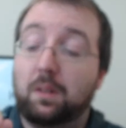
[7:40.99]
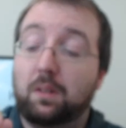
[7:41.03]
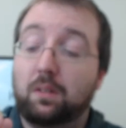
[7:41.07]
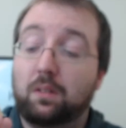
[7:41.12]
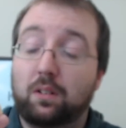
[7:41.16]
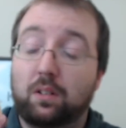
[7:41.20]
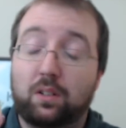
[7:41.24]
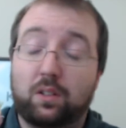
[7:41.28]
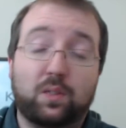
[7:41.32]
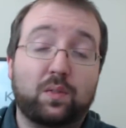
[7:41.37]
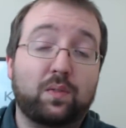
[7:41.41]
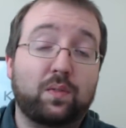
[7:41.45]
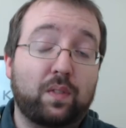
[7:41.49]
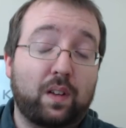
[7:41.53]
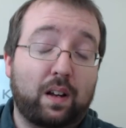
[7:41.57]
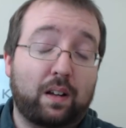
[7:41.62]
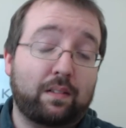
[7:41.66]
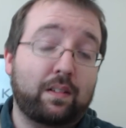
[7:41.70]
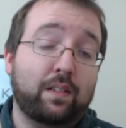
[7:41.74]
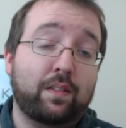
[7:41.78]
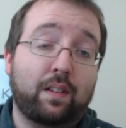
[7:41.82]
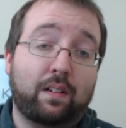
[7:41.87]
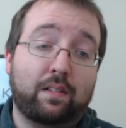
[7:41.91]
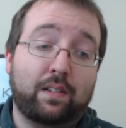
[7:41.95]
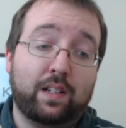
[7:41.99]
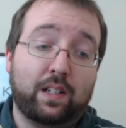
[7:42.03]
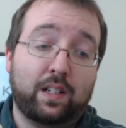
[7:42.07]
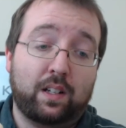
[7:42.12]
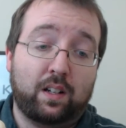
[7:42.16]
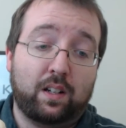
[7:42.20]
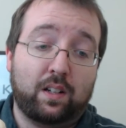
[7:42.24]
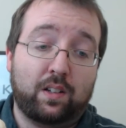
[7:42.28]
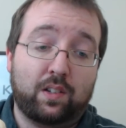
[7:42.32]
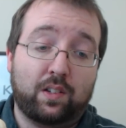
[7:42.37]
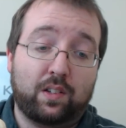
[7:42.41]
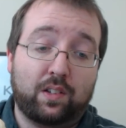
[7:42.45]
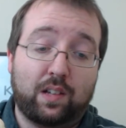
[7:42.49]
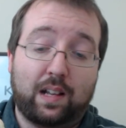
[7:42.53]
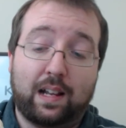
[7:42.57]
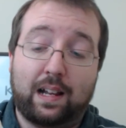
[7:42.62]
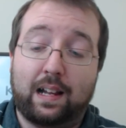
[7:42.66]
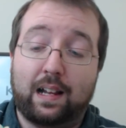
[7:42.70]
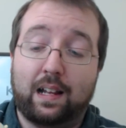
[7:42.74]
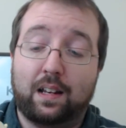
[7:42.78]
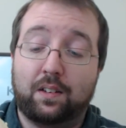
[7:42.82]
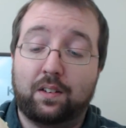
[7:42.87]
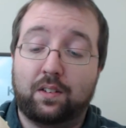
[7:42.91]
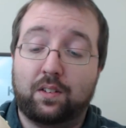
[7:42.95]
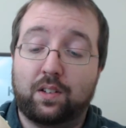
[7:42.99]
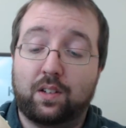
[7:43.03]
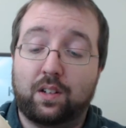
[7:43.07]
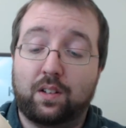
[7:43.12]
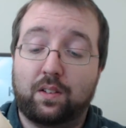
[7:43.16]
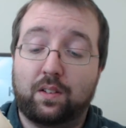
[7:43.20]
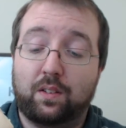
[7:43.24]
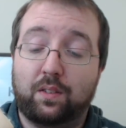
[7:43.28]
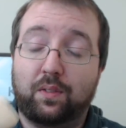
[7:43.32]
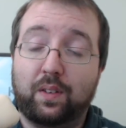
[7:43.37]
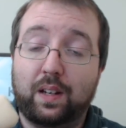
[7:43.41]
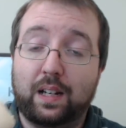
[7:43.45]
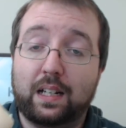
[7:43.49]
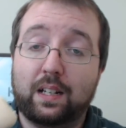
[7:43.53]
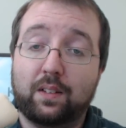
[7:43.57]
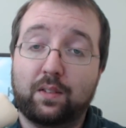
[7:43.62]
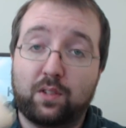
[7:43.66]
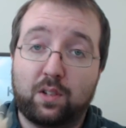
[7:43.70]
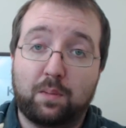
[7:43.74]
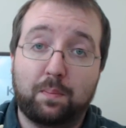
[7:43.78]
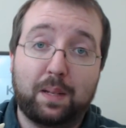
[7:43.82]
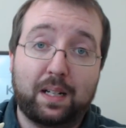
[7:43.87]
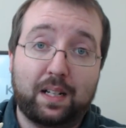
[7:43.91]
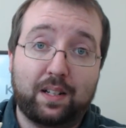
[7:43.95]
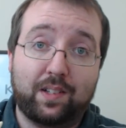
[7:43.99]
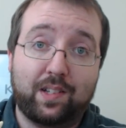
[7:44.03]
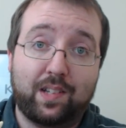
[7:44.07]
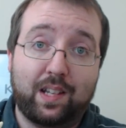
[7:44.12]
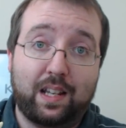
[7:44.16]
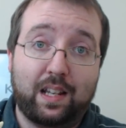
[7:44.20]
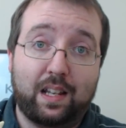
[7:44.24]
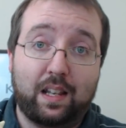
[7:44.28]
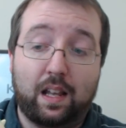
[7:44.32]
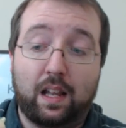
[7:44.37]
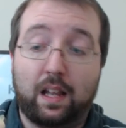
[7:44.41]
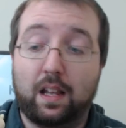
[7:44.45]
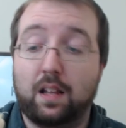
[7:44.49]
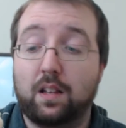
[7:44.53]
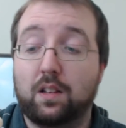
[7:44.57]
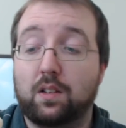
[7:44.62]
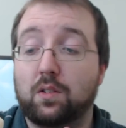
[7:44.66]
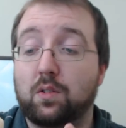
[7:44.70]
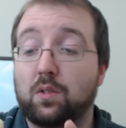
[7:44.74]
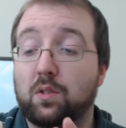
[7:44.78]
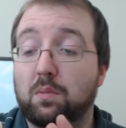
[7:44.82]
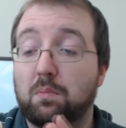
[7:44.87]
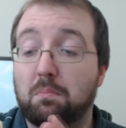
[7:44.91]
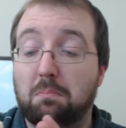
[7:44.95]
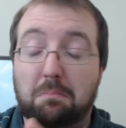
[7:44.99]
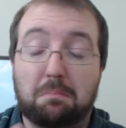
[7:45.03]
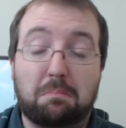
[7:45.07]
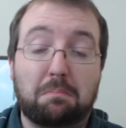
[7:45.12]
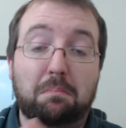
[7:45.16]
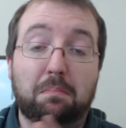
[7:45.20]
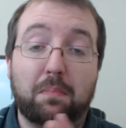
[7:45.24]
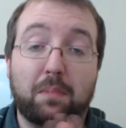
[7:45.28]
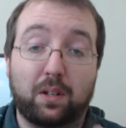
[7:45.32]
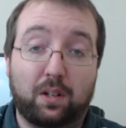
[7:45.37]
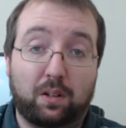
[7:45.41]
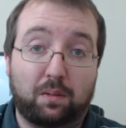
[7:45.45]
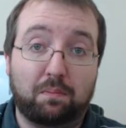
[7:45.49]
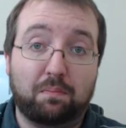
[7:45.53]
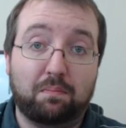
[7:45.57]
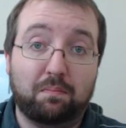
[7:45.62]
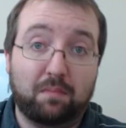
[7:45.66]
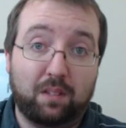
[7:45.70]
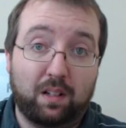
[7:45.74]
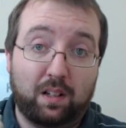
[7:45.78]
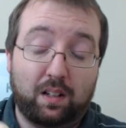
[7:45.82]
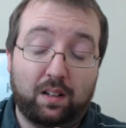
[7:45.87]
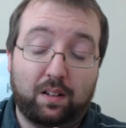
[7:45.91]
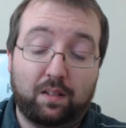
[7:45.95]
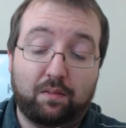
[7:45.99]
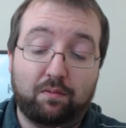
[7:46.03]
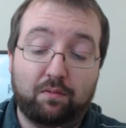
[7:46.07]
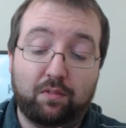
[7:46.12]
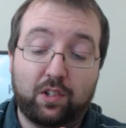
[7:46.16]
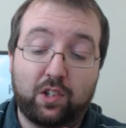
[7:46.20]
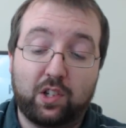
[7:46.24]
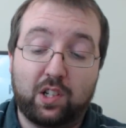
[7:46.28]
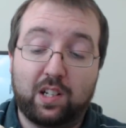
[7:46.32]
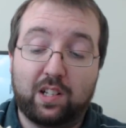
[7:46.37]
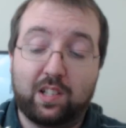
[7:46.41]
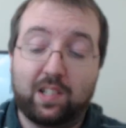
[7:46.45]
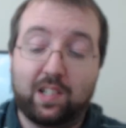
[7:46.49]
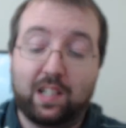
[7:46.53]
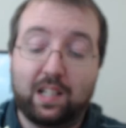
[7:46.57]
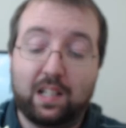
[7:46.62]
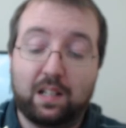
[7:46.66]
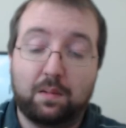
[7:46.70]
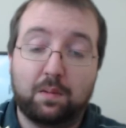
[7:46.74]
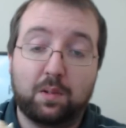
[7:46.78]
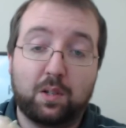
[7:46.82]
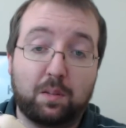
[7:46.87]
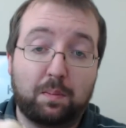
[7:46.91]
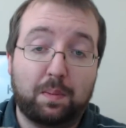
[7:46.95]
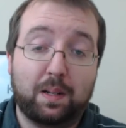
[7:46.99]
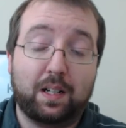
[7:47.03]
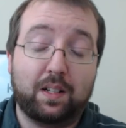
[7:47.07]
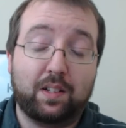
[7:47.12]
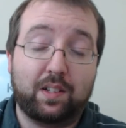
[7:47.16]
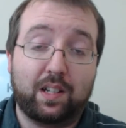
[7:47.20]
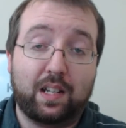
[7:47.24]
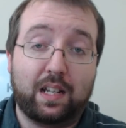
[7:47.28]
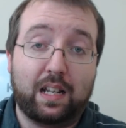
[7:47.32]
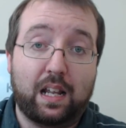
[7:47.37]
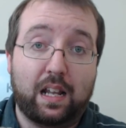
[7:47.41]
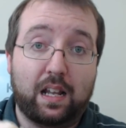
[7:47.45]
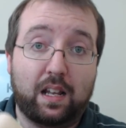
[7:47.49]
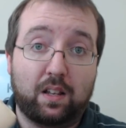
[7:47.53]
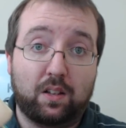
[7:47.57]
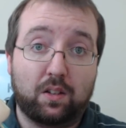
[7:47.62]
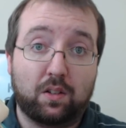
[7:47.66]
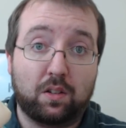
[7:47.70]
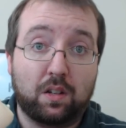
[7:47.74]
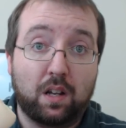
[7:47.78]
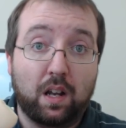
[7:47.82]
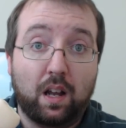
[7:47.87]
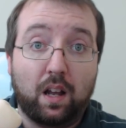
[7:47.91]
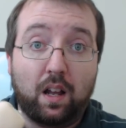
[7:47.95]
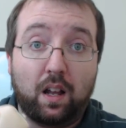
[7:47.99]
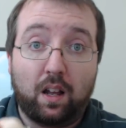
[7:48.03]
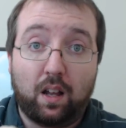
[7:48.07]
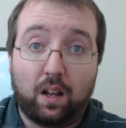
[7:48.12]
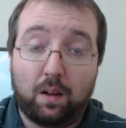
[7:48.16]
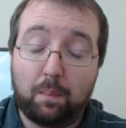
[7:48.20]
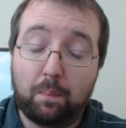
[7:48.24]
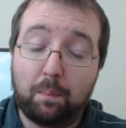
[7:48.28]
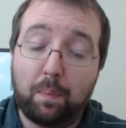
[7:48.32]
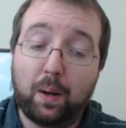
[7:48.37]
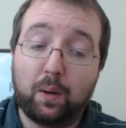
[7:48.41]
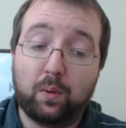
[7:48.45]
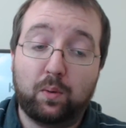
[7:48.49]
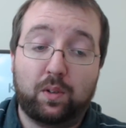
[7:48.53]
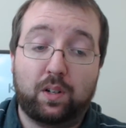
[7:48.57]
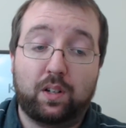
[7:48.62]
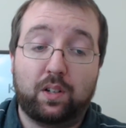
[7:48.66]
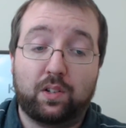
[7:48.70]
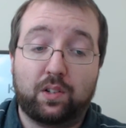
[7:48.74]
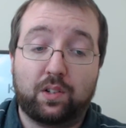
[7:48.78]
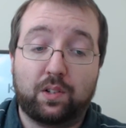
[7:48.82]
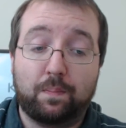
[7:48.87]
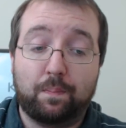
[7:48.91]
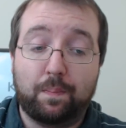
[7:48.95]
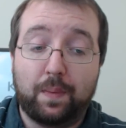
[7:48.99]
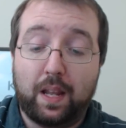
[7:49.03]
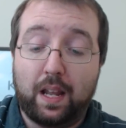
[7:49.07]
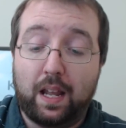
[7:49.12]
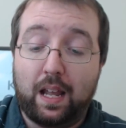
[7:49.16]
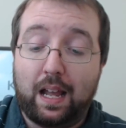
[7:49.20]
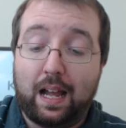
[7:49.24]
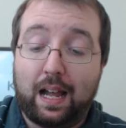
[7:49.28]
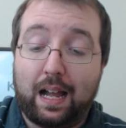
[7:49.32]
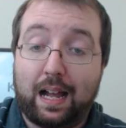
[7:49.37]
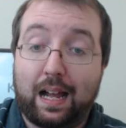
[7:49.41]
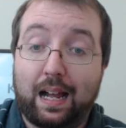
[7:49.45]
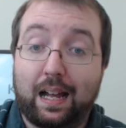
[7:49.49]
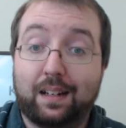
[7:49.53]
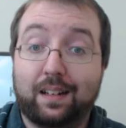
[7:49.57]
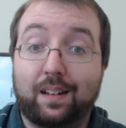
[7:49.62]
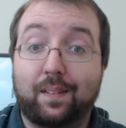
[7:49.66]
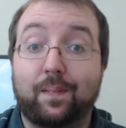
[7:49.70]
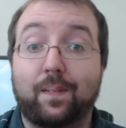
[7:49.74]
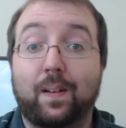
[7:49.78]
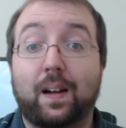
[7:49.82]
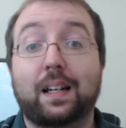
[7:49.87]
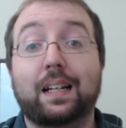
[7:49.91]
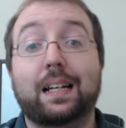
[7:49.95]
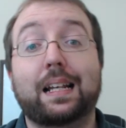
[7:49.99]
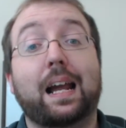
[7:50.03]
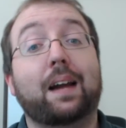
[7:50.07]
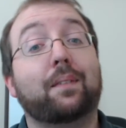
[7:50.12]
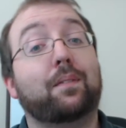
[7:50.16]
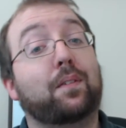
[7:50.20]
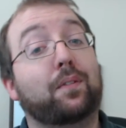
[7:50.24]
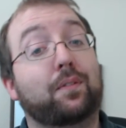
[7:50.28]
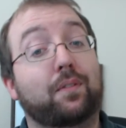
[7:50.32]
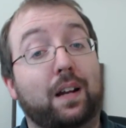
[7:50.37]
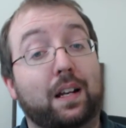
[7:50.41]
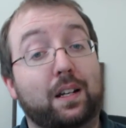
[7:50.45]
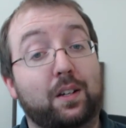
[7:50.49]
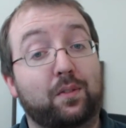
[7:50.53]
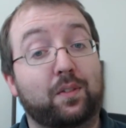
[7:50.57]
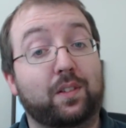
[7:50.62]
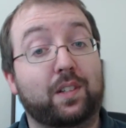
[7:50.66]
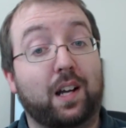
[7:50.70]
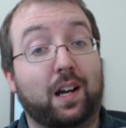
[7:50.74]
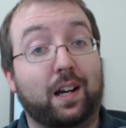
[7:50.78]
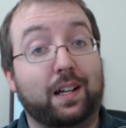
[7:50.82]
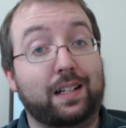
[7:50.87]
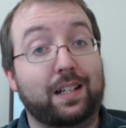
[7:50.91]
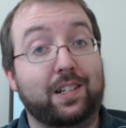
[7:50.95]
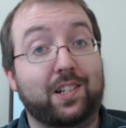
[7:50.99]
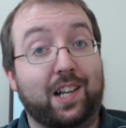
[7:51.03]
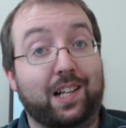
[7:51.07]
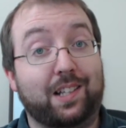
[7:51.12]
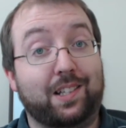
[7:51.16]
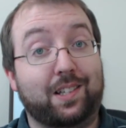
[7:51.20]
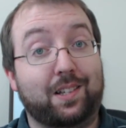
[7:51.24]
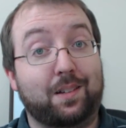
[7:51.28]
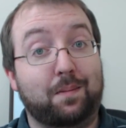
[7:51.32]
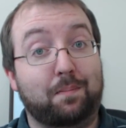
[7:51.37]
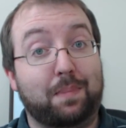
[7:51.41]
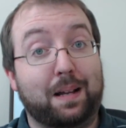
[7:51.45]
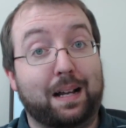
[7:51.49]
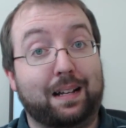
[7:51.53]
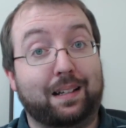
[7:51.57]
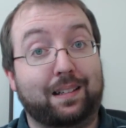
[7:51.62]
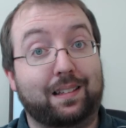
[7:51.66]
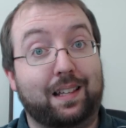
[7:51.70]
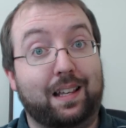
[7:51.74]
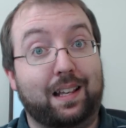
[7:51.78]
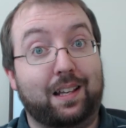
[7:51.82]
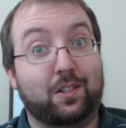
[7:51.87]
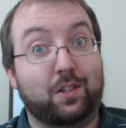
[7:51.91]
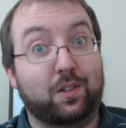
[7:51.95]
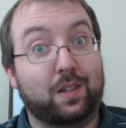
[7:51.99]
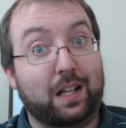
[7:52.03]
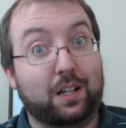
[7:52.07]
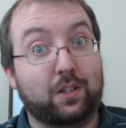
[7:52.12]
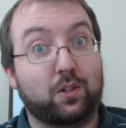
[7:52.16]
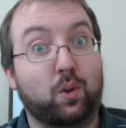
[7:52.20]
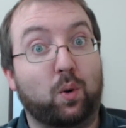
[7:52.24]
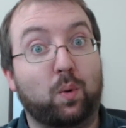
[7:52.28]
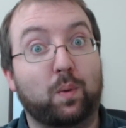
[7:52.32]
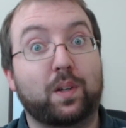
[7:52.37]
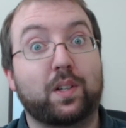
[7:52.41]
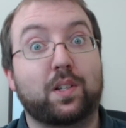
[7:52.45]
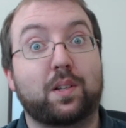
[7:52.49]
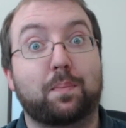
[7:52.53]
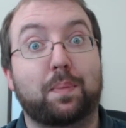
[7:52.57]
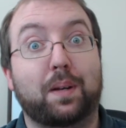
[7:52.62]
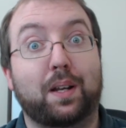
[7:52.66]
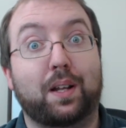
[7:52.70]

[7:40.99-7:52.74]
Looks very, very nice, and the feeling of stability is, you know, rigidity, stability is a bonus. And I finally have a friend for Tiny Jensen back there, so that's always a